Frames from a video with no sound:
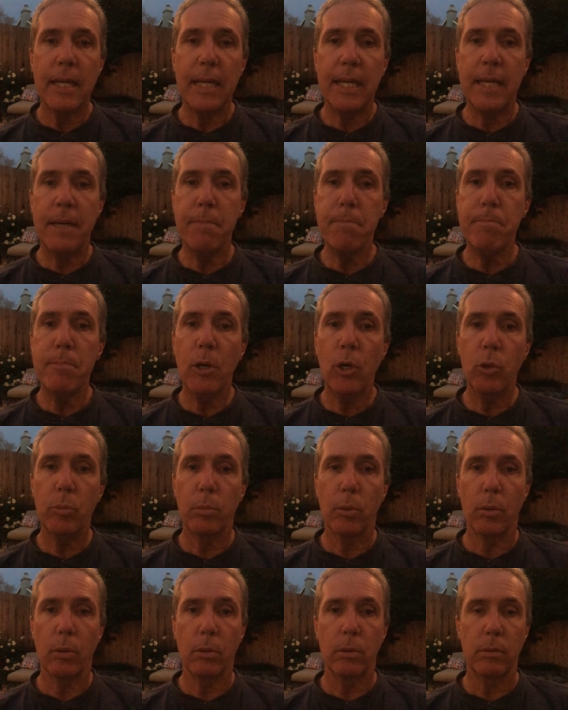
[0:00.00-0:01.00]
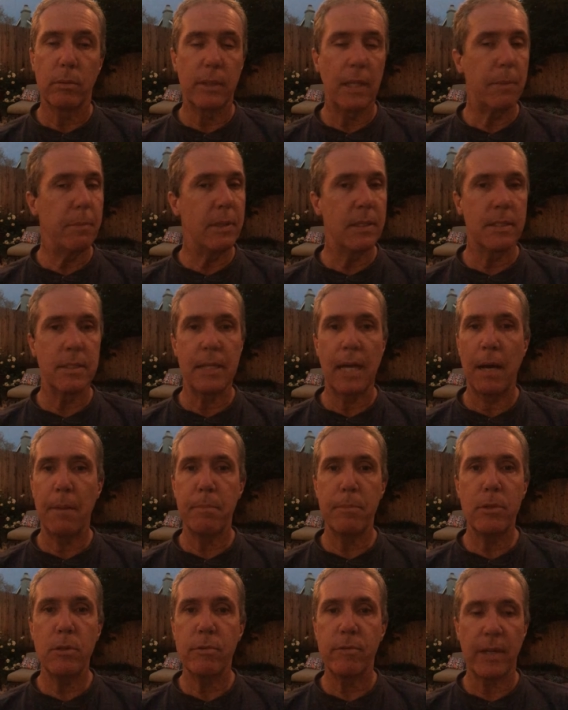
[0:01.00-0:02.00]
immobile, that means not
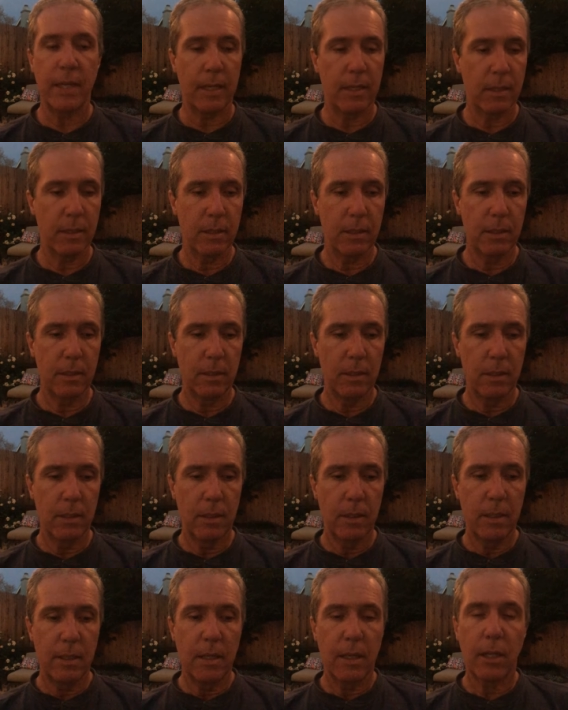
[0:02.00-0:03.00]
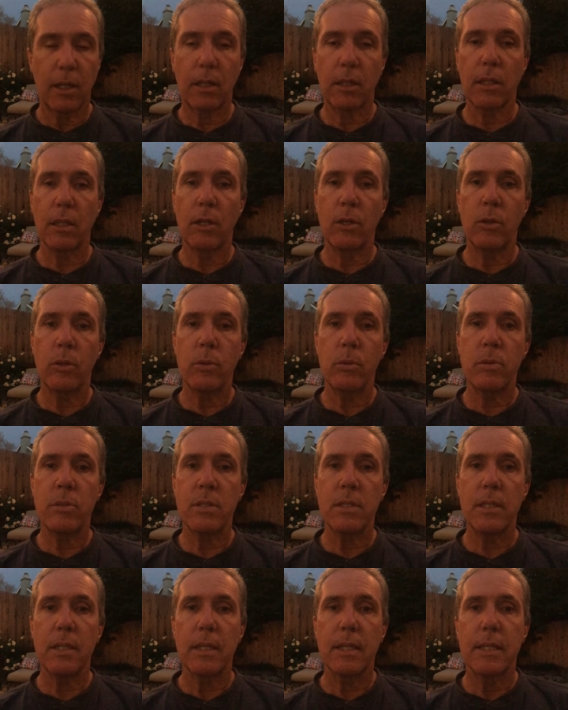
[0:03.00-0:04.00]
moving,
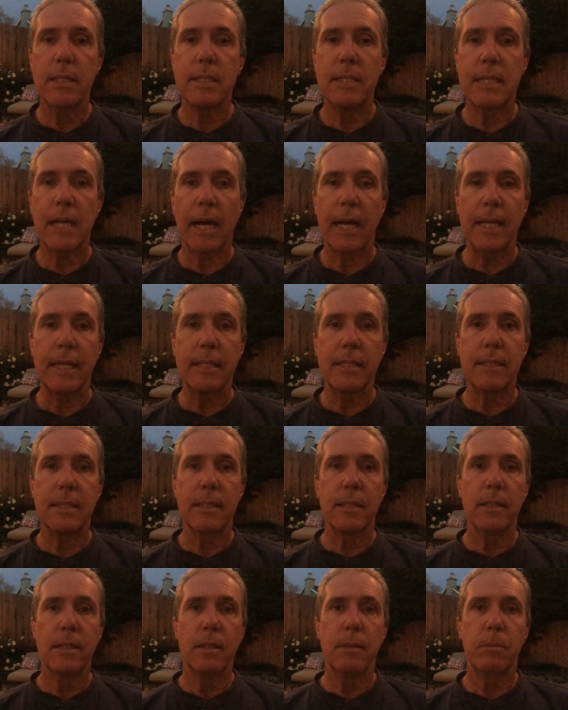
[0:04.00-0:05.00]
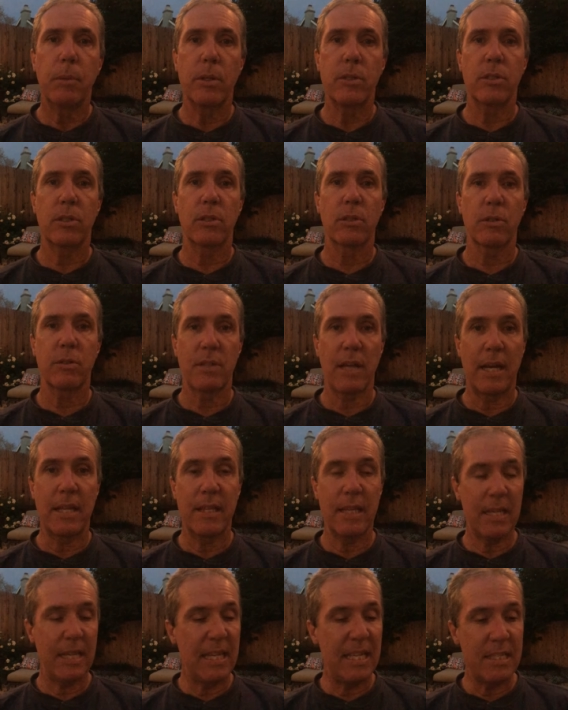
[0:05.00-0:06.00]
closed tight. Boys and girls, I
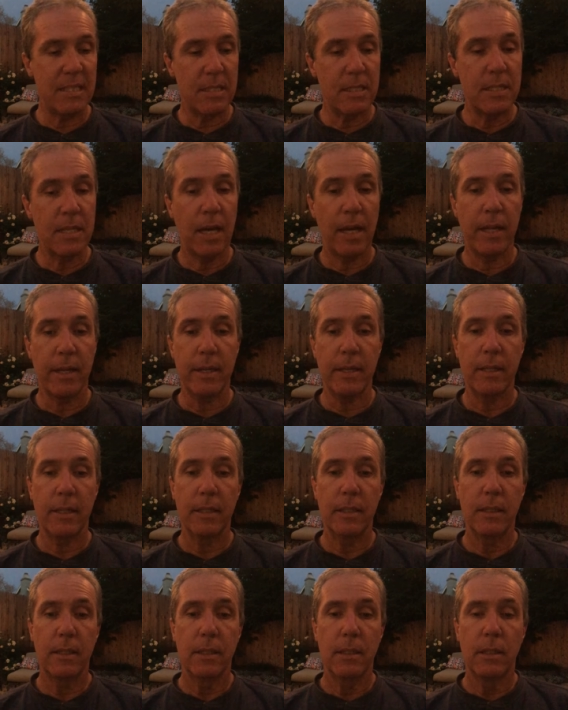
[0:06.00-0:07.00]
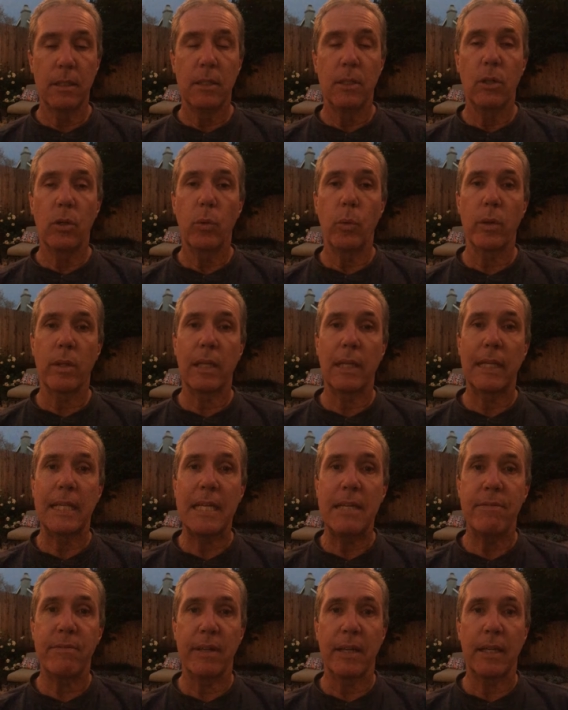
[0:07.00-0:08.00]
think he's done with
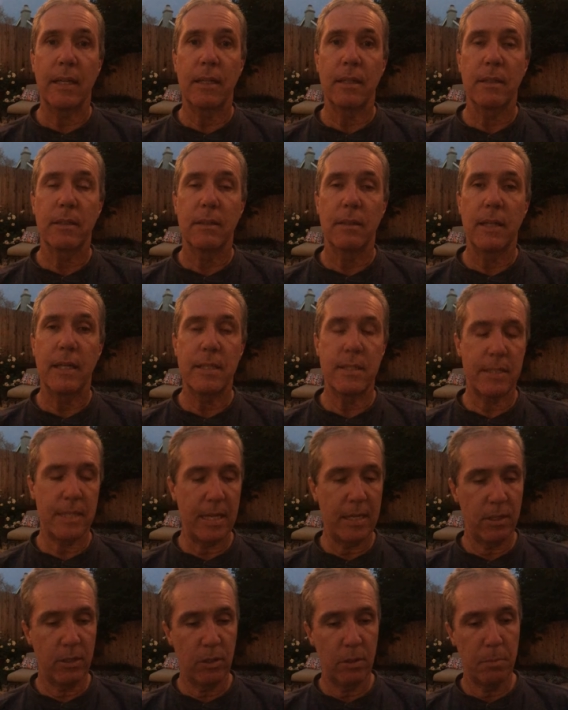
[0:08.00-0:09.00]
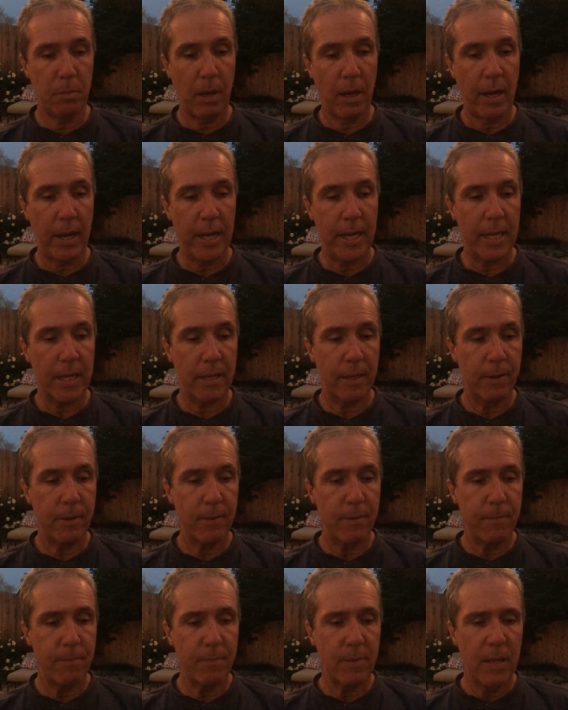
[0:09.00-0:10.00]
leaving and saying goodbye.
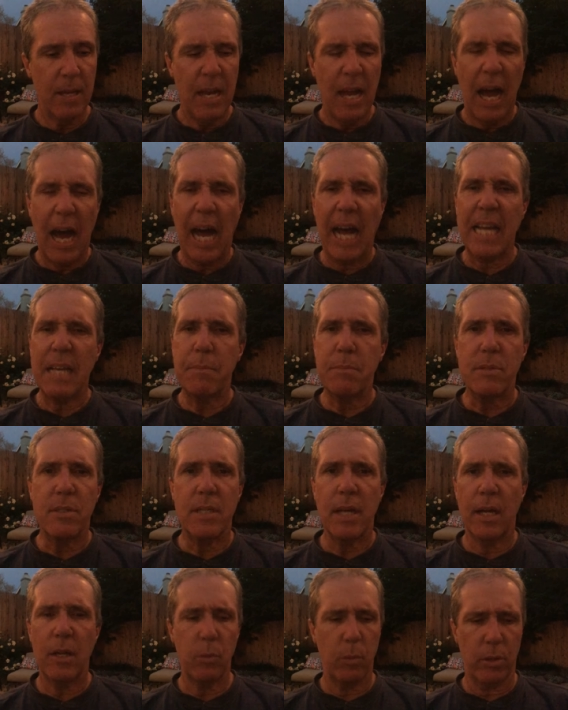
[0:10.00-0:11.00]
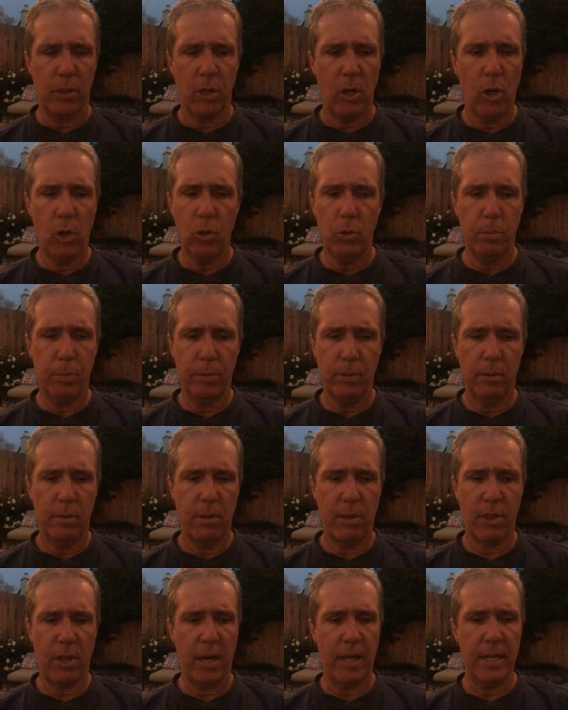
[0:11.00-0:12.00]
I am done with hope,
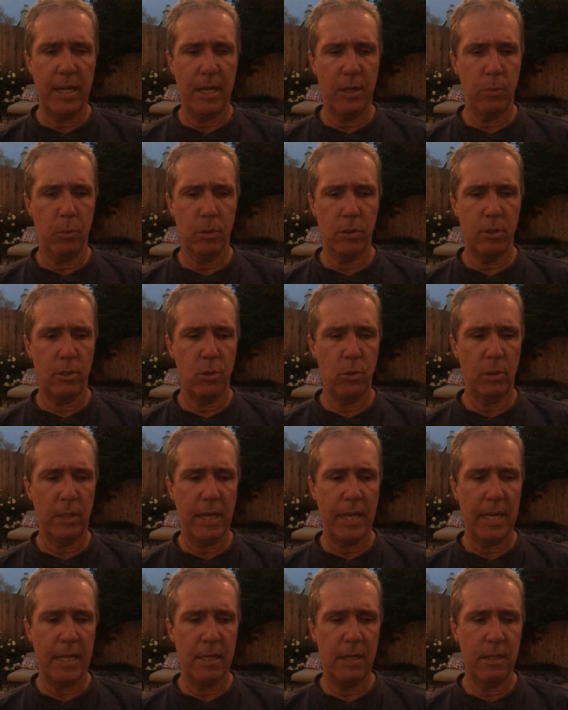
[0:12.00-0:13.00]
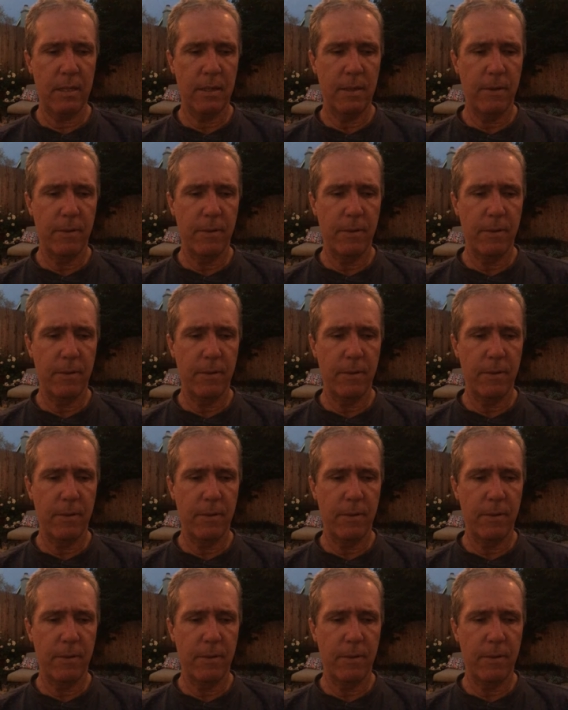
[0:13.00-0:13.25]
thought Edward Tulane.